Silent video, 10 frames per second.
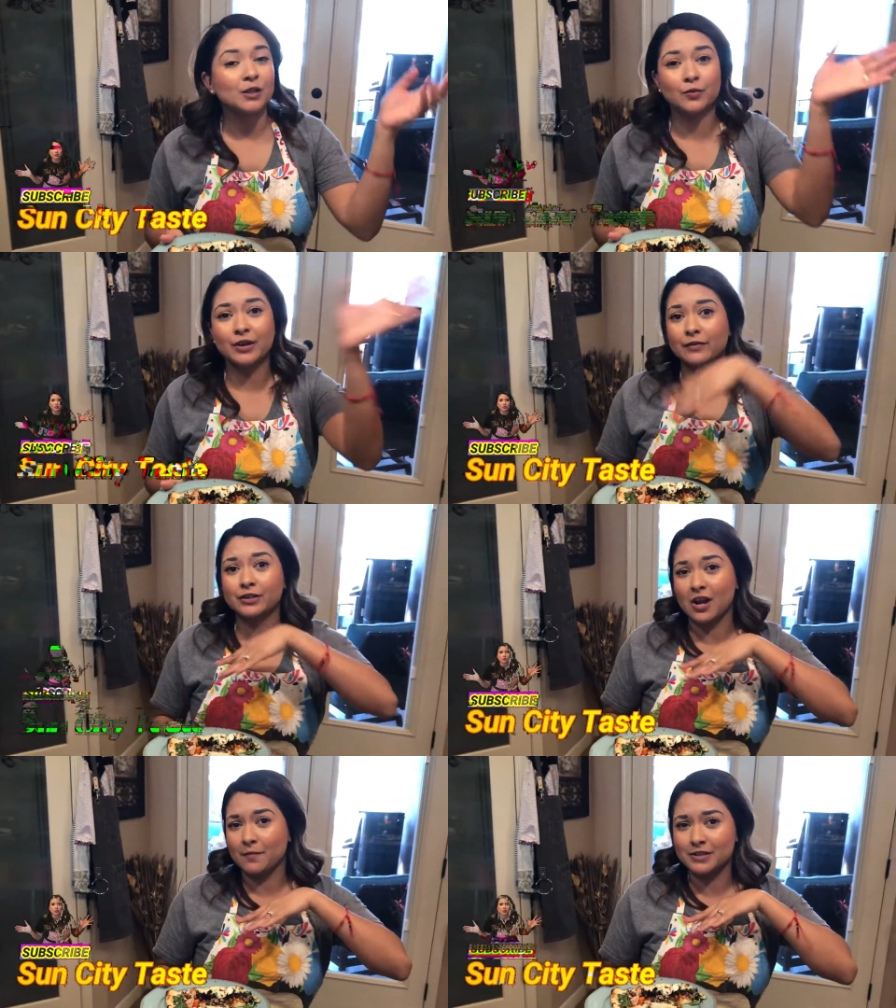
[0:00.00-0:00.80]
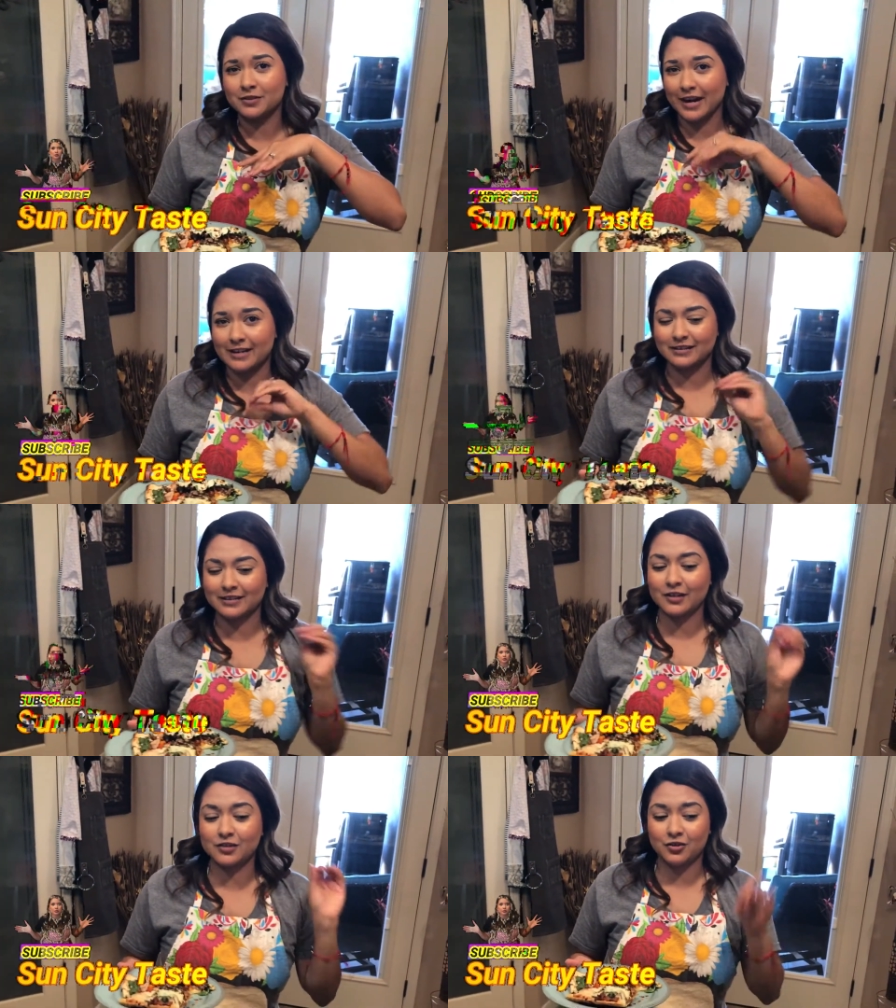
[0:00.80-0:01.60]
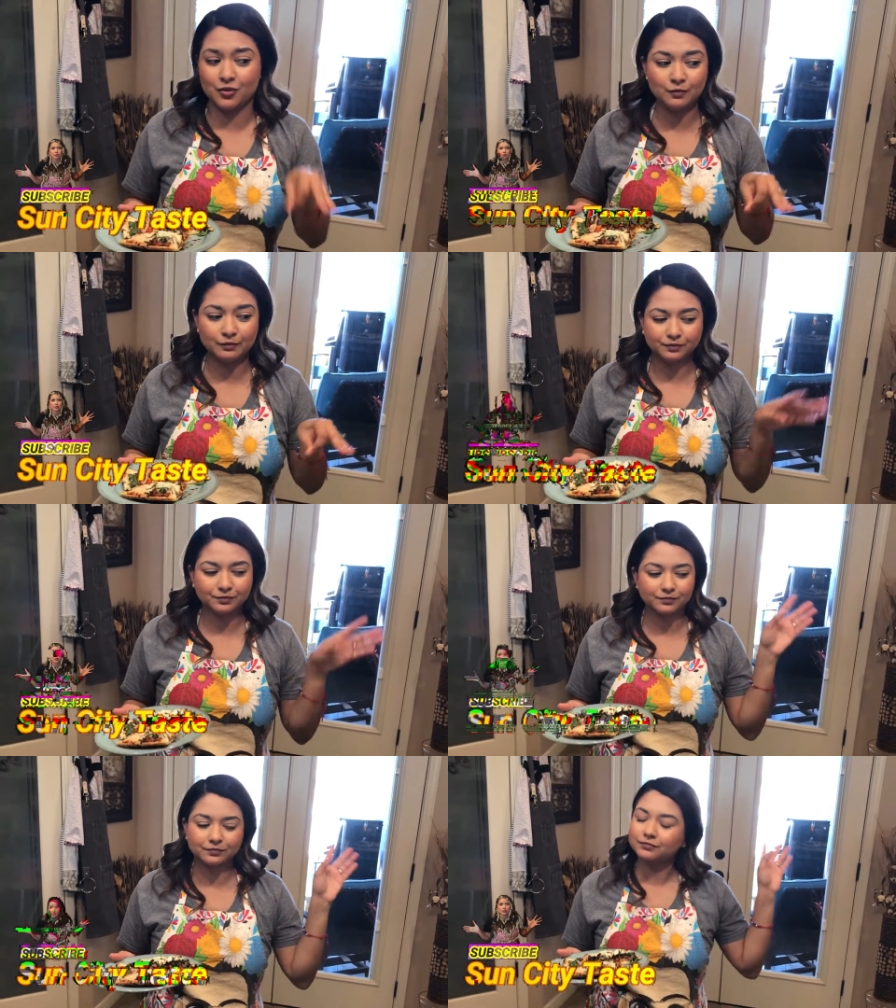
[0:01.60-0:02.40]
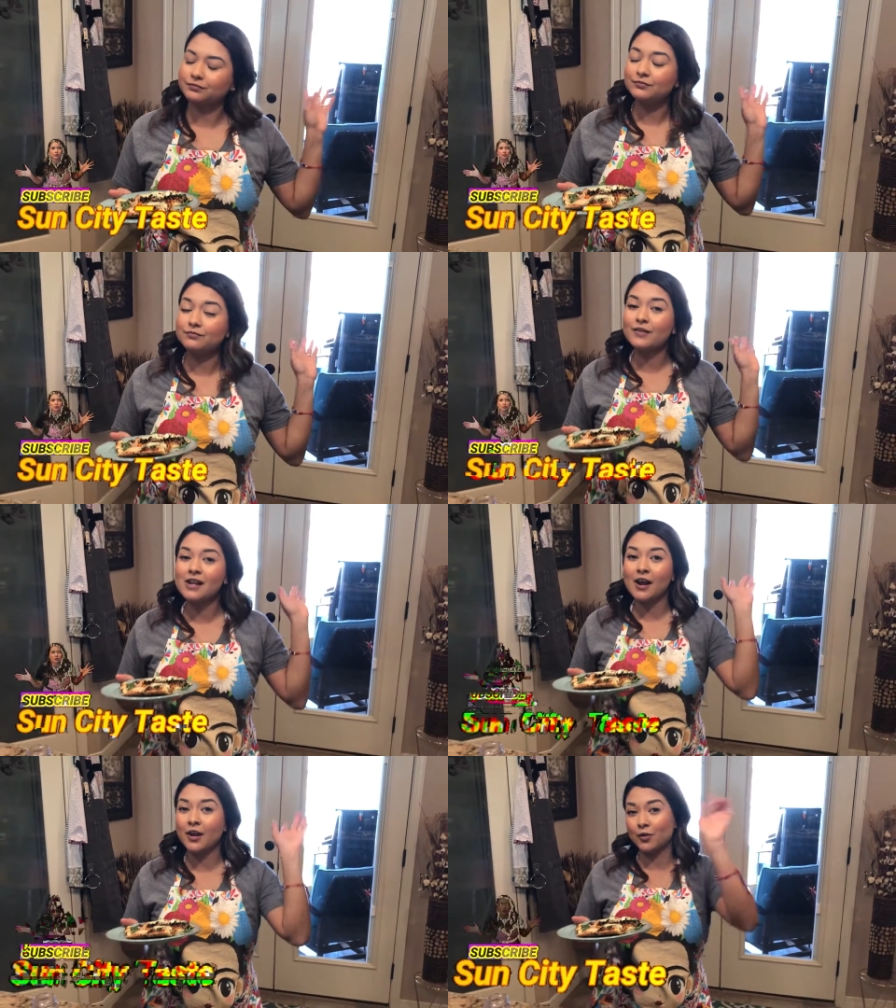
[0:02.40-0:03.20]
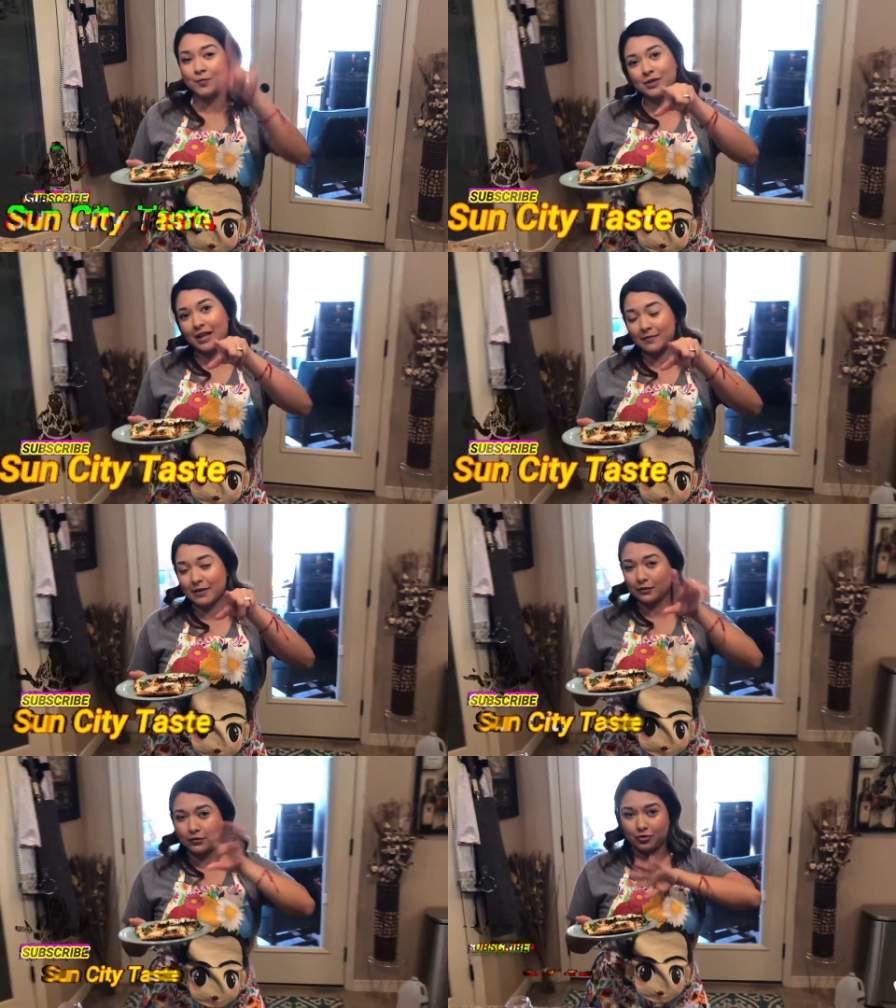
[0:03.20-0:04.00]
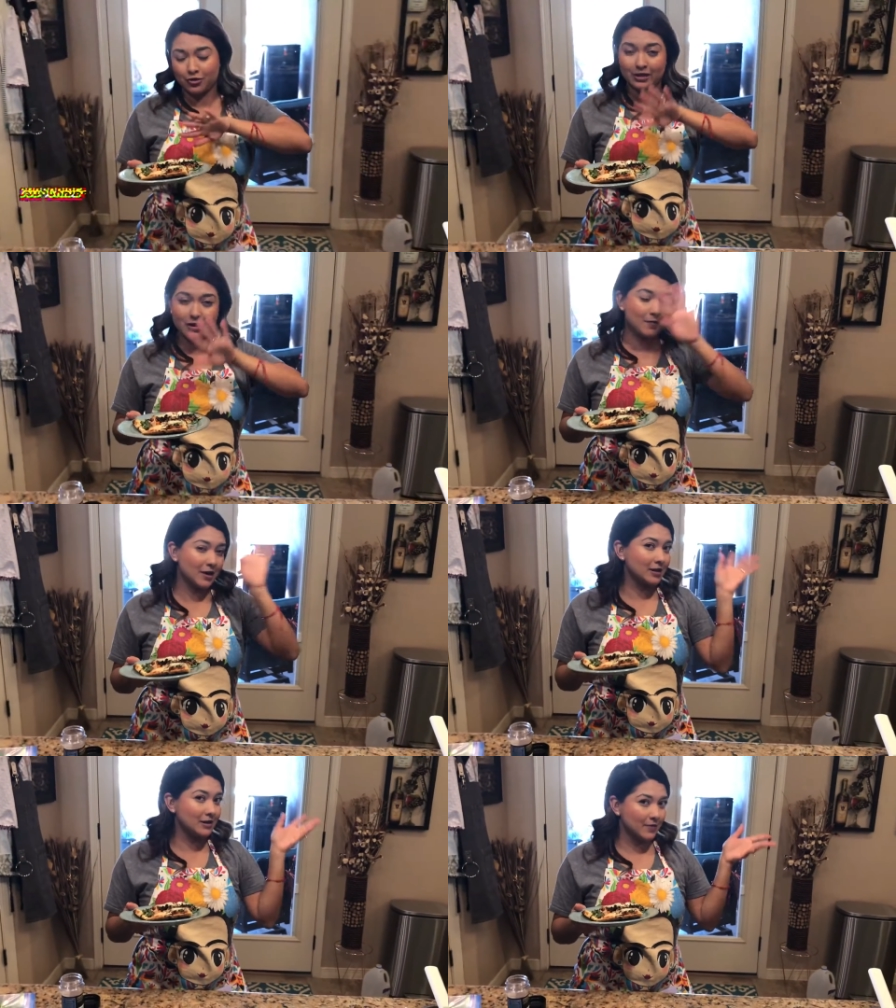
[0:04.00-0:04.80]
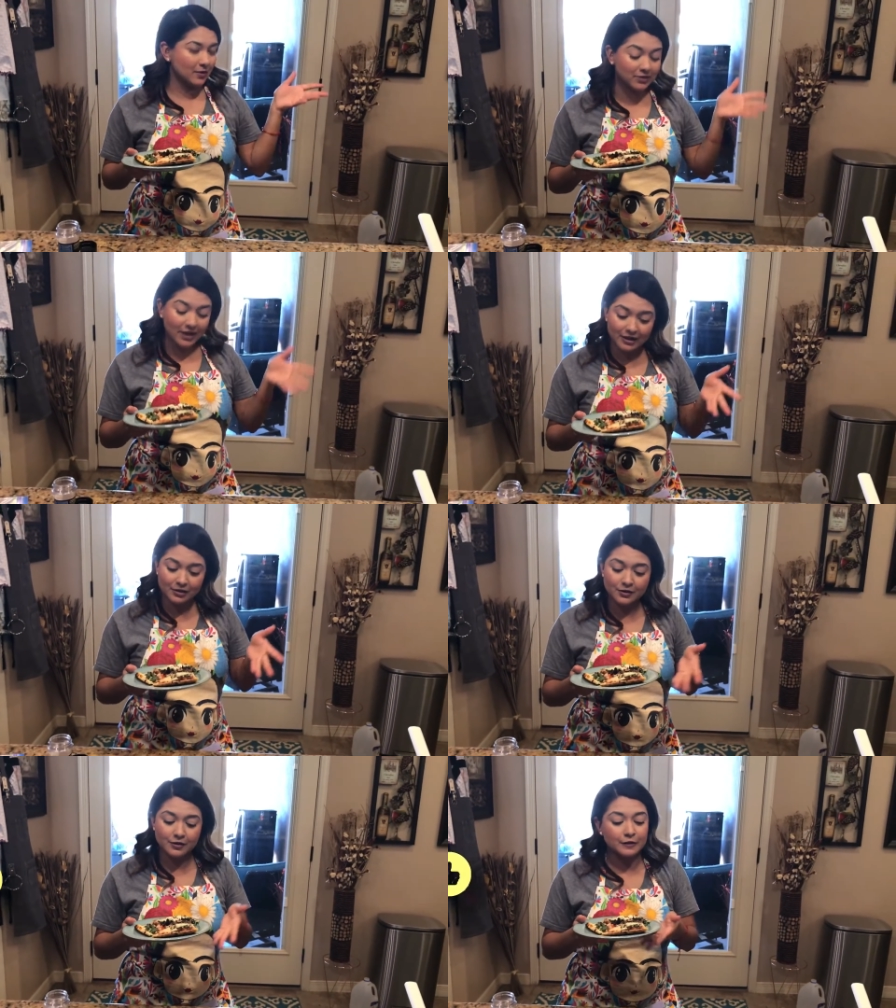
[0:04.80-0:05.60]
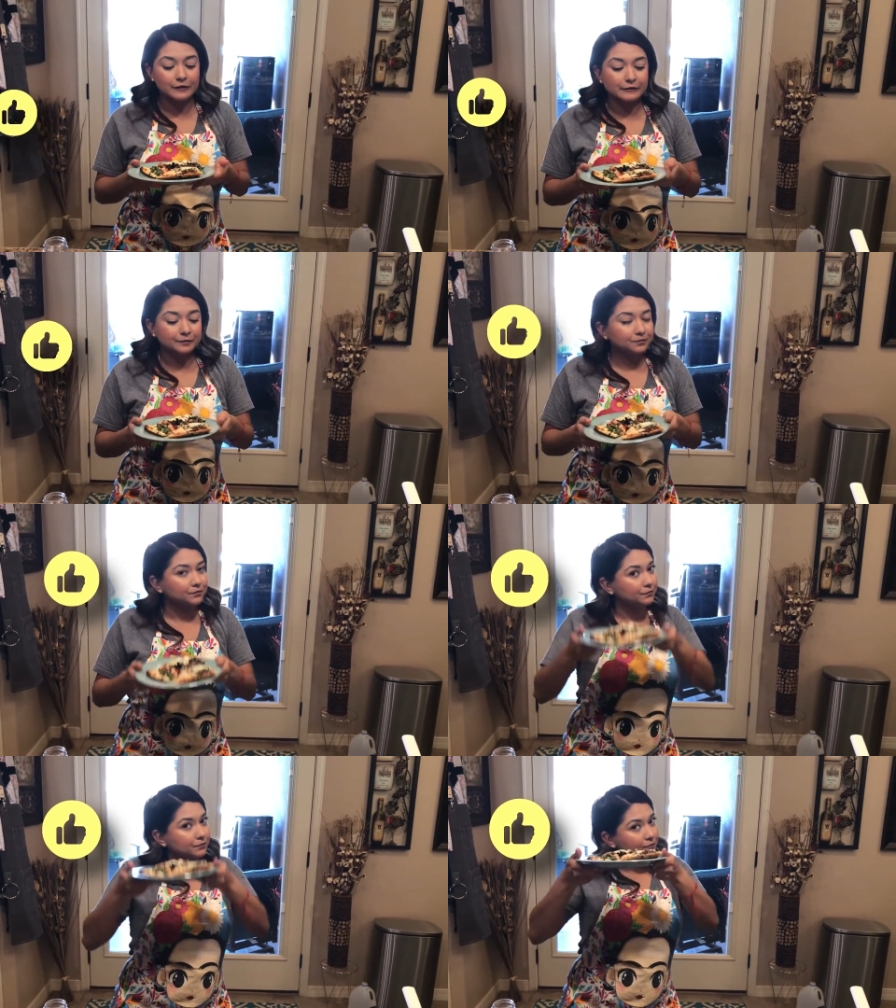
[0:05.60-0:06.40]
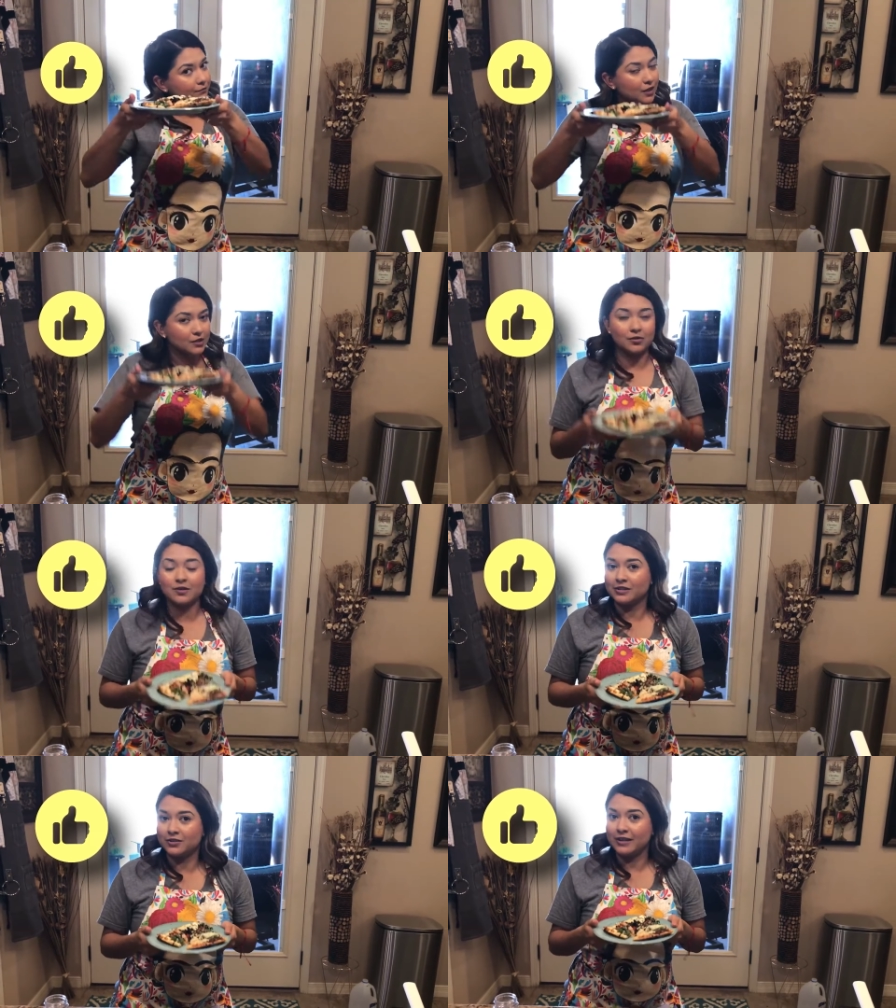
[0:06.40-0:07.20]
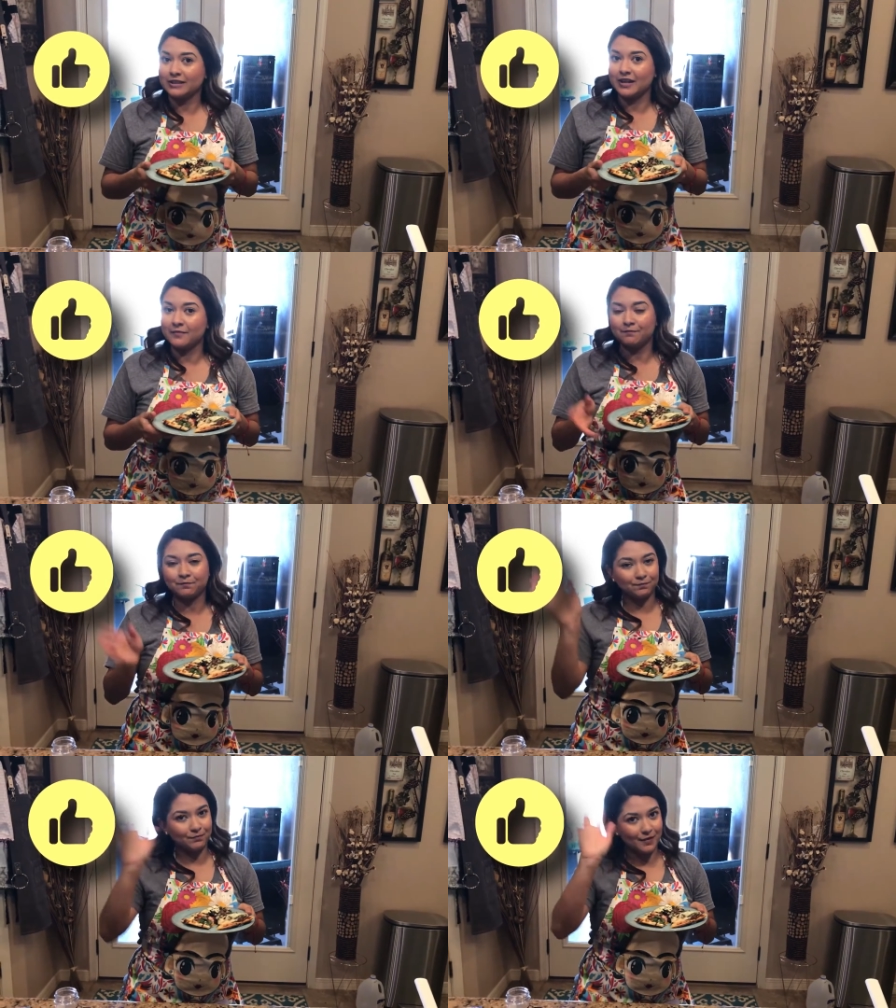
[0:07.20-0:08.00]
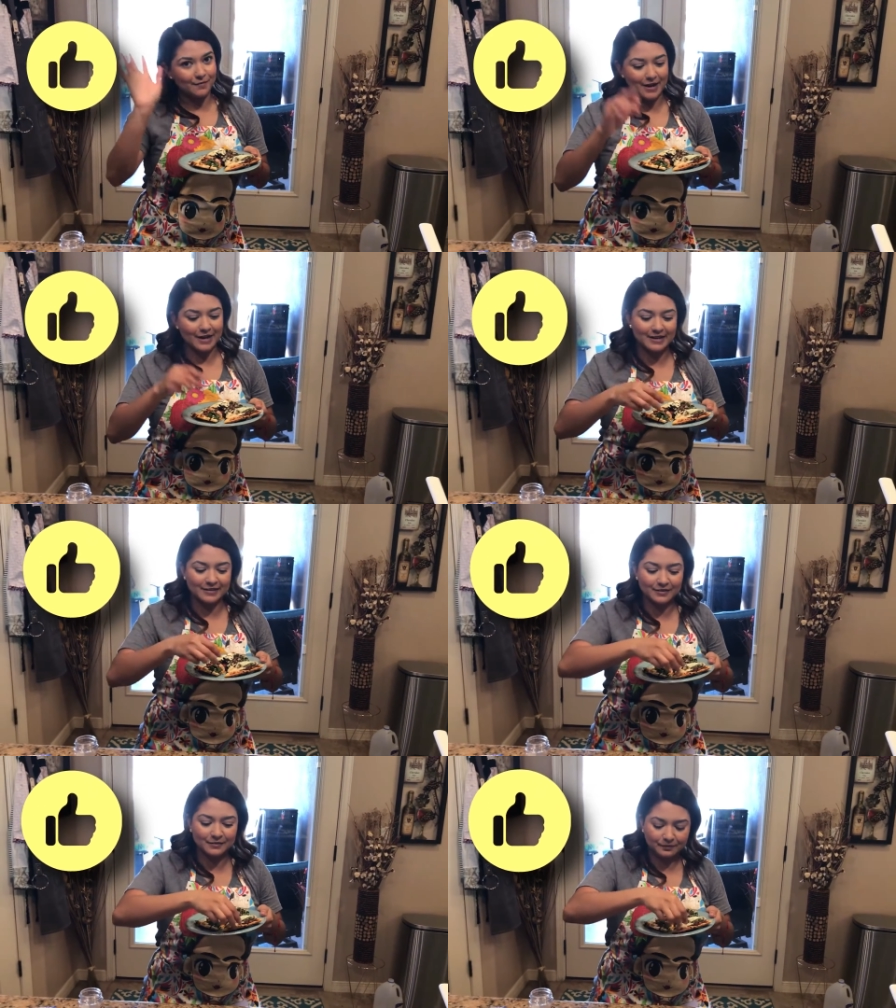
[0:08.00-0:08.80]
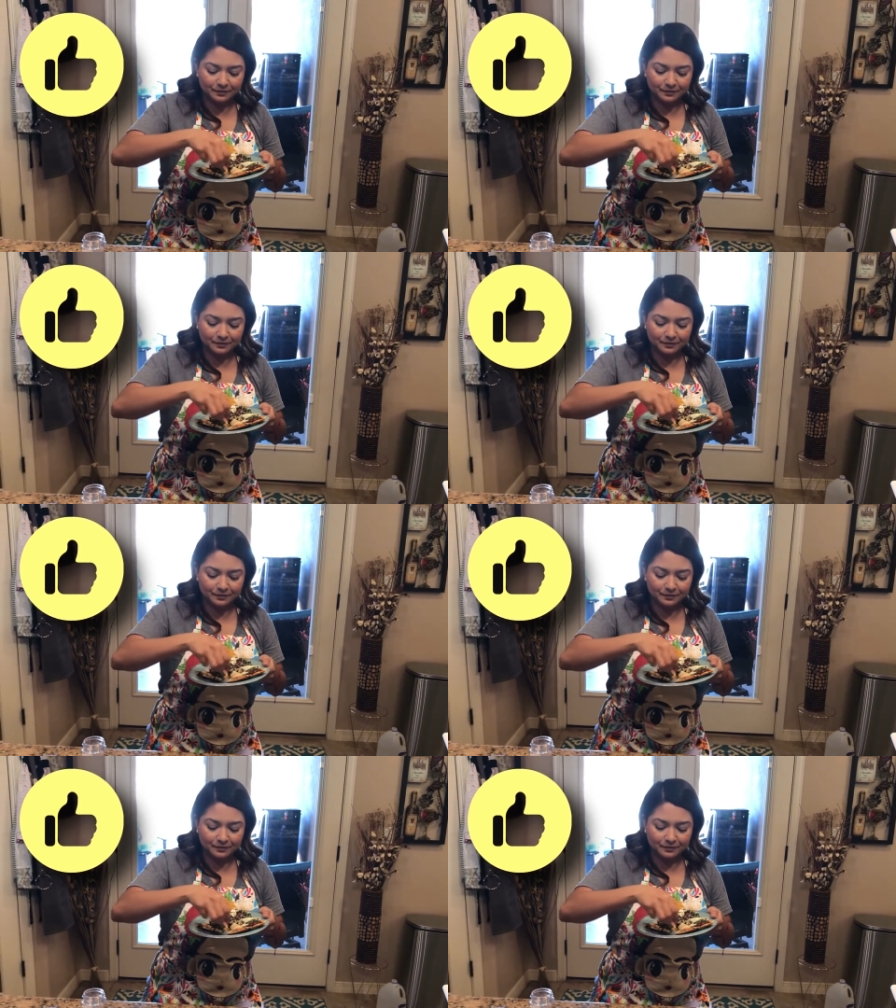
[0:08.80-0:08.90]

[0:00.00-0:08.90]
So whatever toppings you guys decide to do, I hope you like my little trick on making them upside. So until next time, bye guys.